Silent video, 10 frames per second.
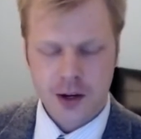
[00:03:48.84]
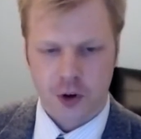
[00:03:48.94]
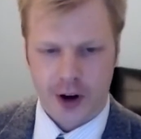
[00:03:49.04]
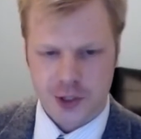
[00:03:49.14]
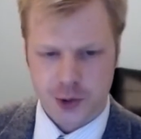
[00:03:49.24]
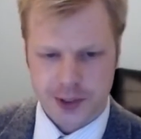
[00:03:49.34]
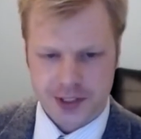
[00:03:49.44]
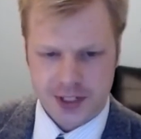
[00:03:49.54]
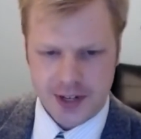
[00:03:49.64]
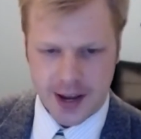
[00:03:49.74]
Graduates
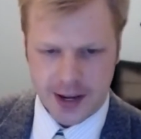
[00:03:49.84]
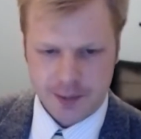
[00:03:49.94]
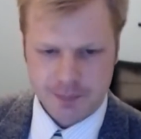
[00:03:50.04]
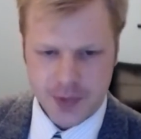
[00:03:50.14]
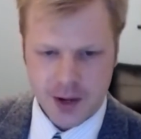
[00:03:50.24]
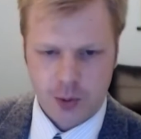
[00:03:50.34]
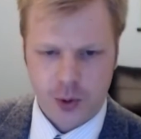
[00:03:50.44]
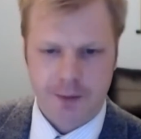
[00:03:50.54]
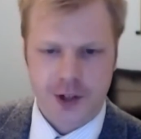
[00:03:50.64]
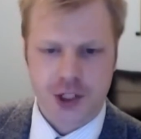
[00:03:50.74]
today will
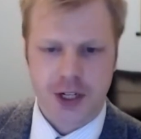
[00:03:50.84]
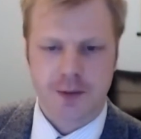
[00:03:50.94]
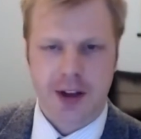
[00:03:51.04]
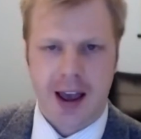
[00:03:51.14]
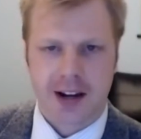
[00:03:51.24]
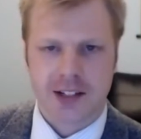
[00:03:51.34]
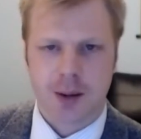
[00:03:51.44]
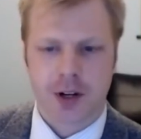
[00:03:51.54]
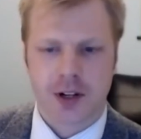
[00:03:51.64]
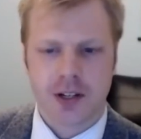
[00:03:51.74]
have achieved
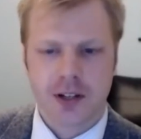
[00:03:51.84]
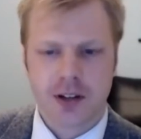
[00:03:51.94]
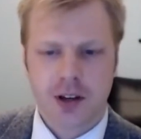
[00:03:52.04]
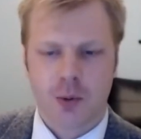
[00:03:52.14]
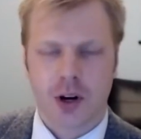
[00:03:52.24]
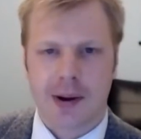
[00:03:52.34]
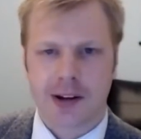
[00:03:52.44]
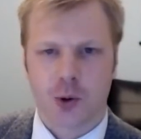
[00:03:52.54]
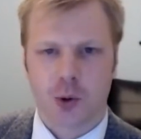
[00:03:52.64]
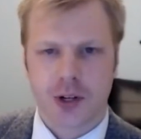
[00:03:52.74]
academically what a
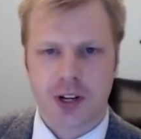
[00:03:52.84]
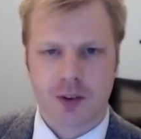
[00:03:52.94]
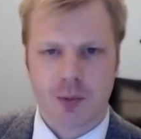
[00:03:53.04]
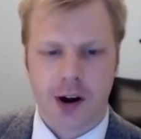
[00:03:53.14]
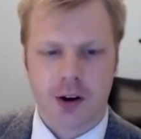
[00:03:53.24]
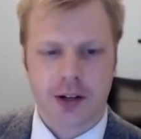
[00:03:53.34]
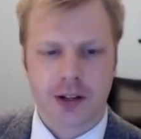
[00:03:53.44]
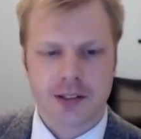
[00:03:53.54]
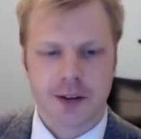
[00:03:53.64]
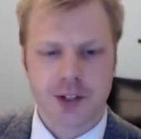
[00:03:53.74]
minority of
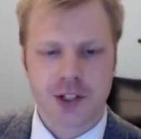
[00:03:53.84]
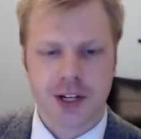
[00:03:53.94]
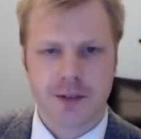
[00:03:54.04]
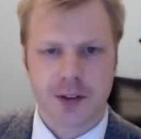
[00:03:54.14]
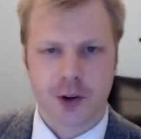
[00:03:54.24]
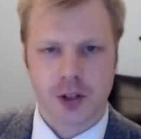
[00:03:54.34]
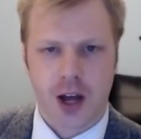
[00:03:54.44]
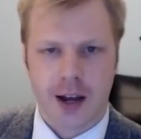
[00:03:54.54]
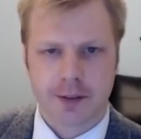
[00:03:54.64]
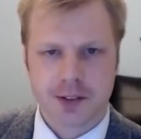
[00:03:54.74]
Americans have achieved in their
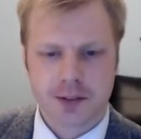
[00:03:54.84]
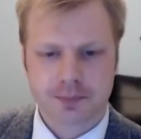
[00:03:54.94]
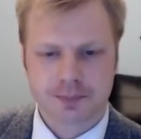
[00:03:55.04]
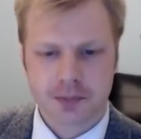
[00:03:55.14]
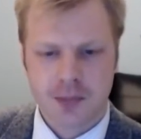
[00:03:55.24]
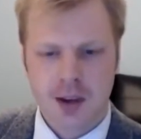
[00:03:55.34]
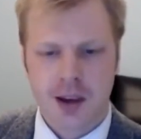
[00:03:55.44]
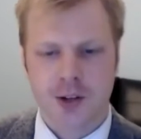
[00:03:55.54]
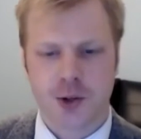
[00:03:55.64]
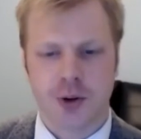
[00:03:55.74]
lives,
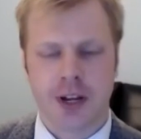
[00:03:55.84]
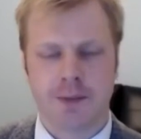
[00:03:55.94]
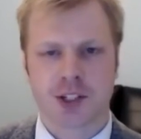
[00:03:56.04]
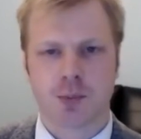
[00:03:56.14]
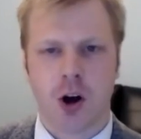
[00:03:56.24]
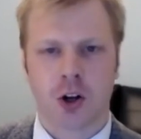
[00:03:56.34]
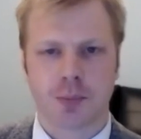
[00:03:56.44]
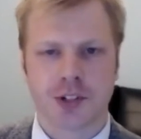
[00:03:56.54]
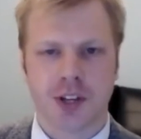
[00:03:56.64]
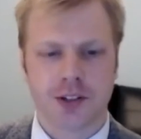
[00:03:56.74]
and to an even smaller
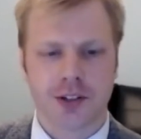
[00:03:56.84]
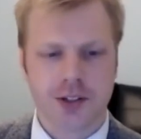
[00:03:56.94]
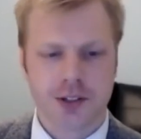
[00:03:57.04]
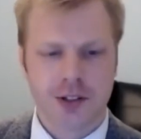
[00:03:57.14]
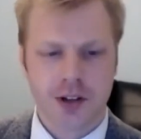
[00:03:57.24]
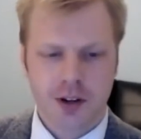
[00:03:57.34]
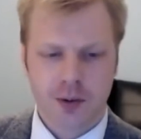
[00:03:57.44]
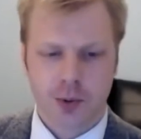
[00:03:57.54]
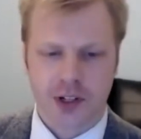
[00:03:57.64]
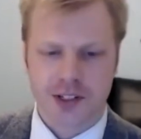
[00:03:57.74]
percentage
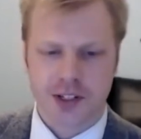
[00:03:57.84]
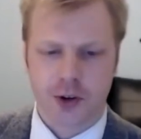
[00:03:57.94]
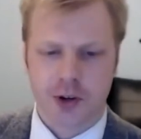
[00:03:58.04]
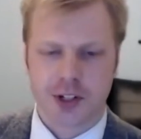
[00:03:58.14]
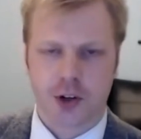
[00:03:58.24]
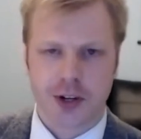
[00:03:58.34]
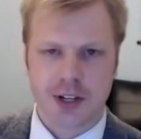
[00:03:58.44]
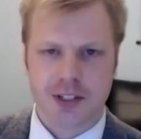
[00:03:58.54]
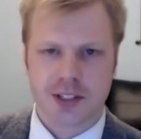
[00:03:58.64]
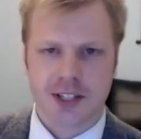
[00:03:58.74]
when considering
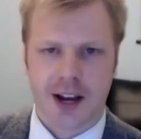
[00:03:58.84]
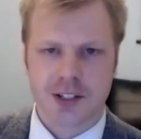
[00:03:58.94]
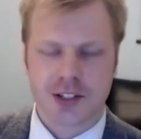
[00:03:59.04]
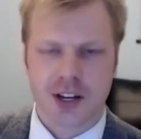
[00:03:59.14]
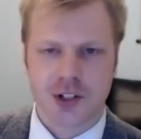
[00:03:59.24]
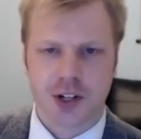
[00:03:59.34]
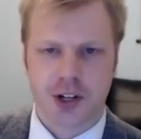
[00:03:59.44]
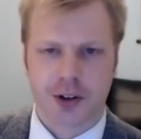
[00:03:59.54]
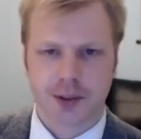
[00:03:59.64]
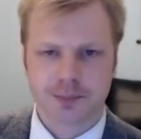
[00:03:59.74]
degrees in science and
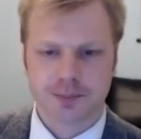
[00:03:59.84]
engineering.